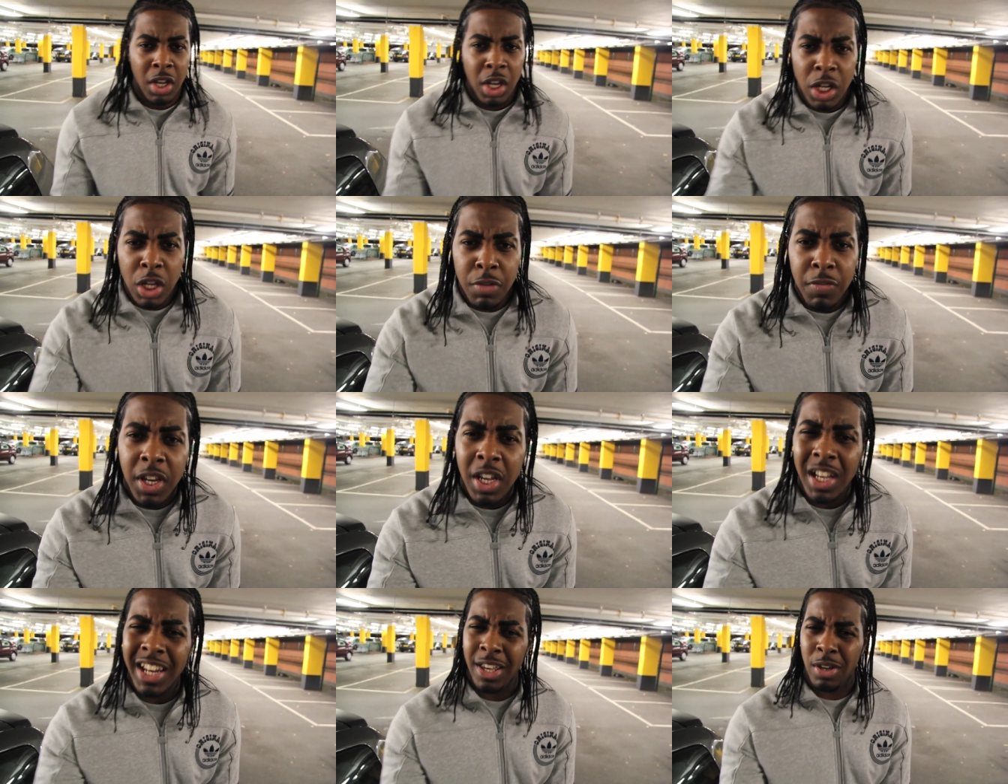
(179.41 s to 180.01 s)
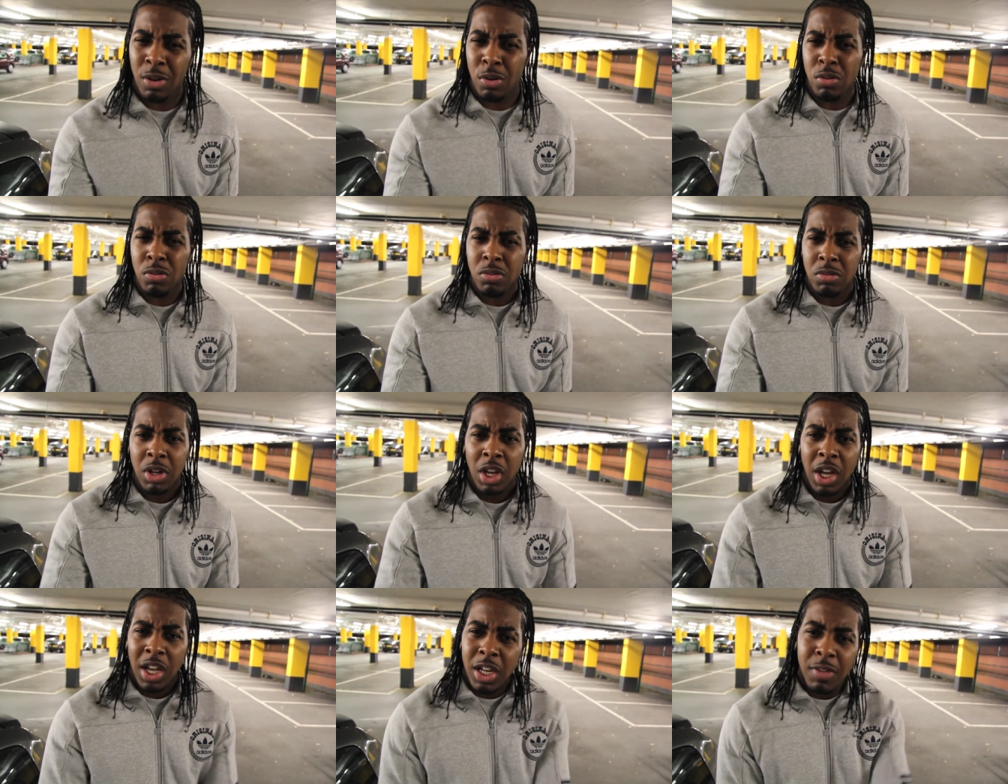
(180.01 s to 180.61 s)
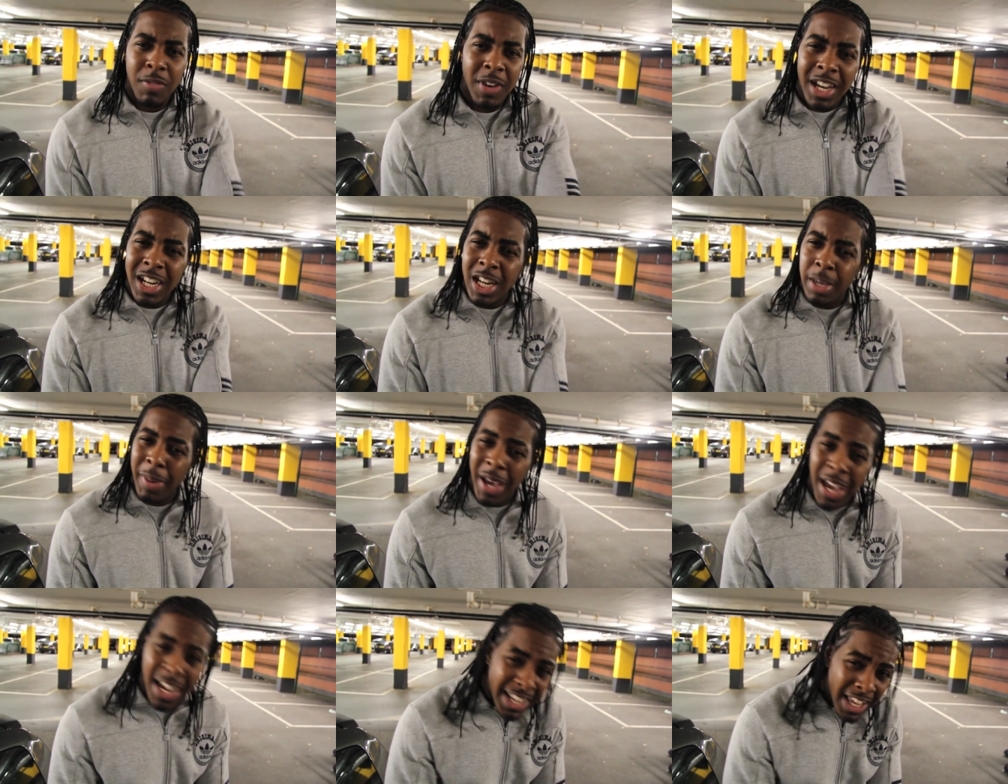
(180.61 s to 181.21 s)
Lyrically who? Lyrically
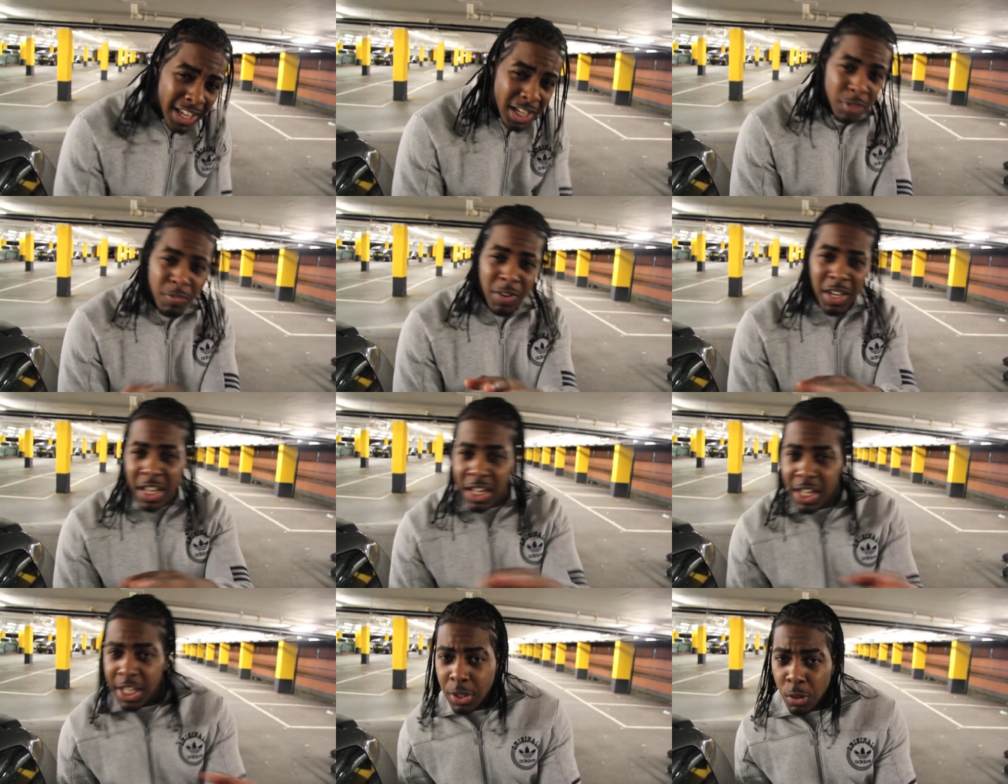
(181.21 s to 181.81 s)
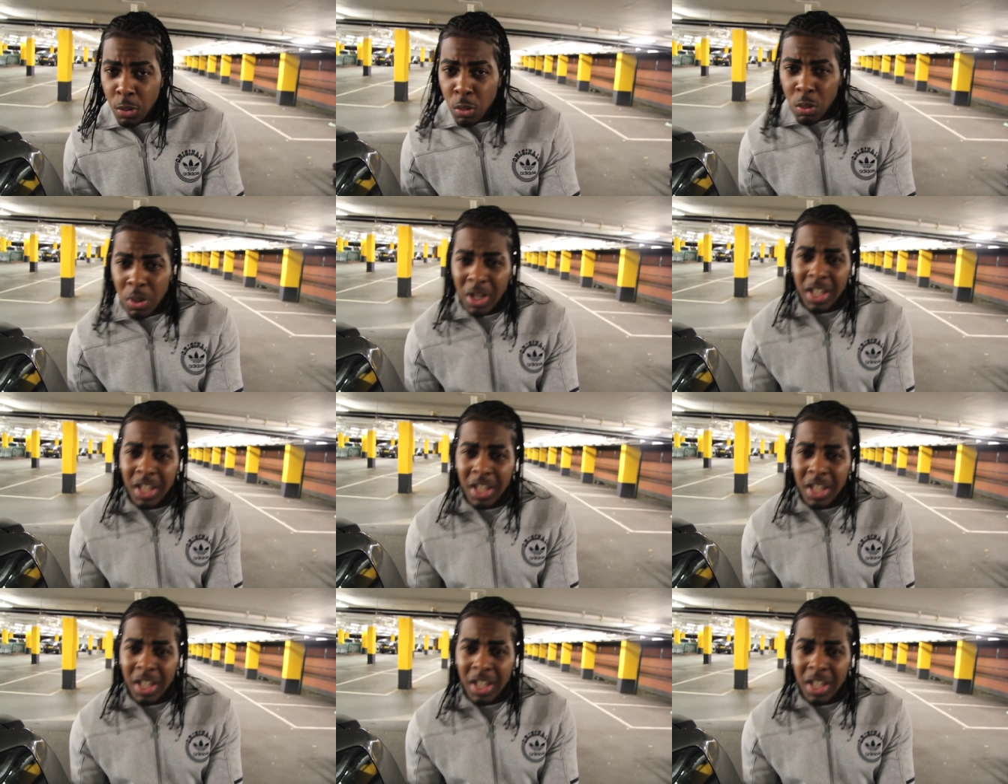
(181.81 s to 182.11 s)
better than lyrically you.